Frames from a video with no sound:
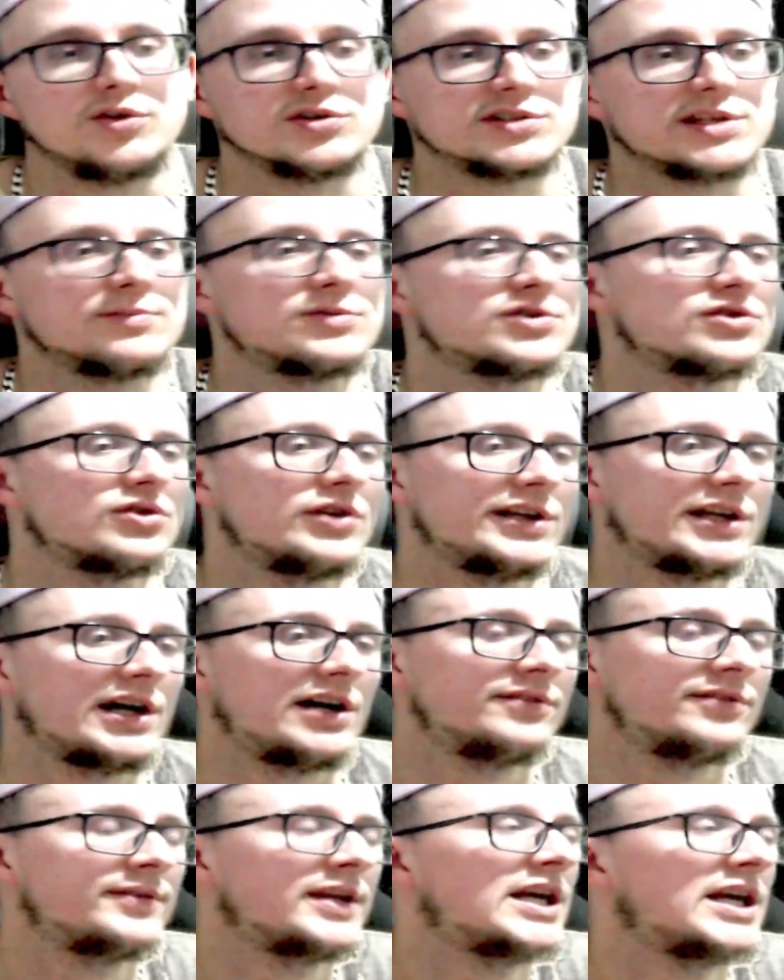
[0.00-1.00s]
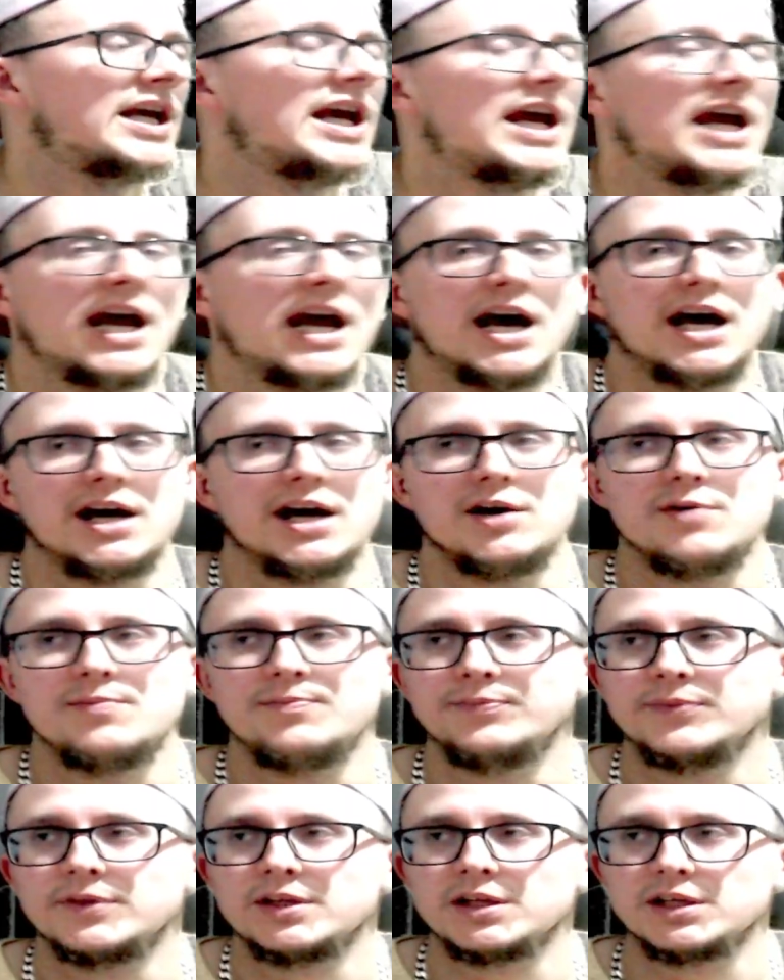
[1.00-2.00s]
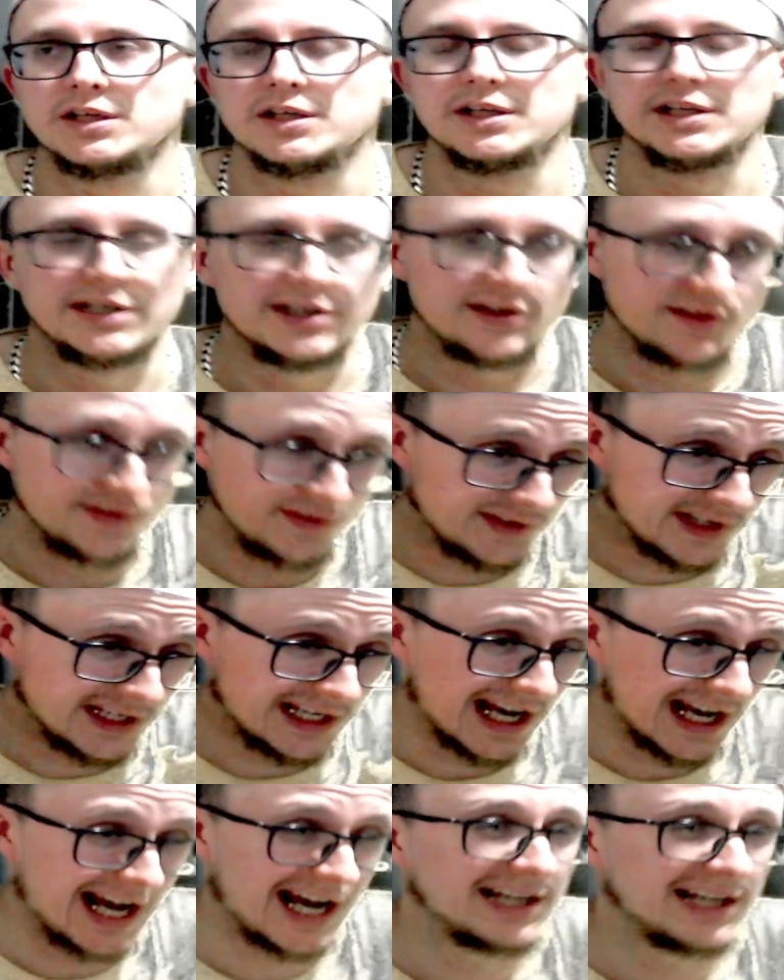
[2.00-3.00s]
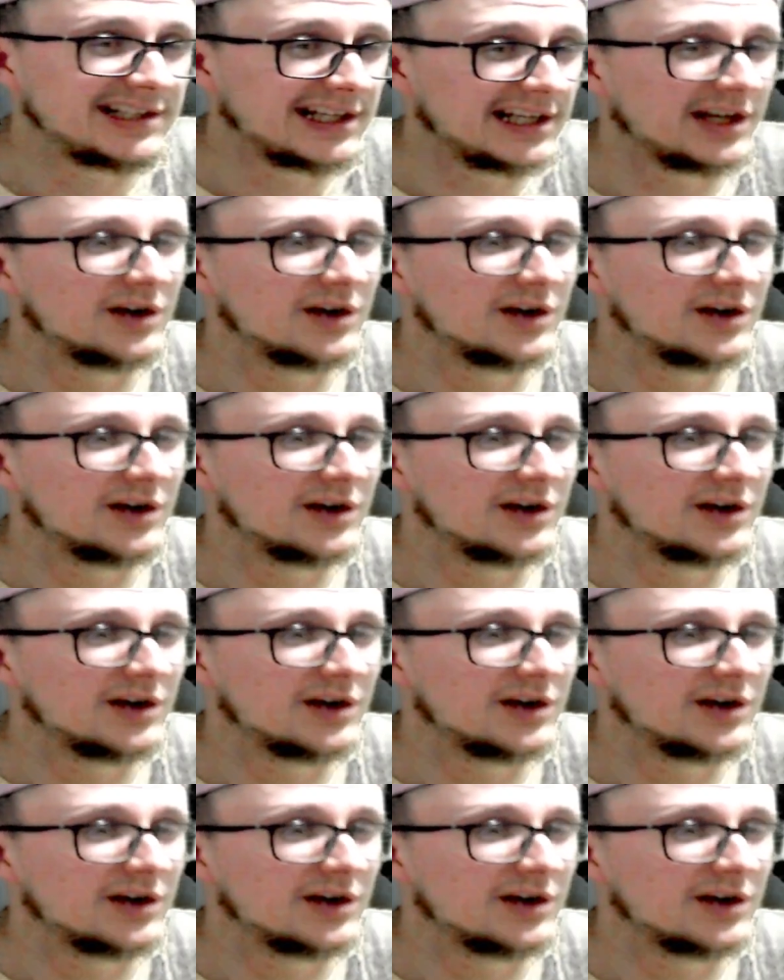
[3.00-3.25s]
them to shut it down. The idea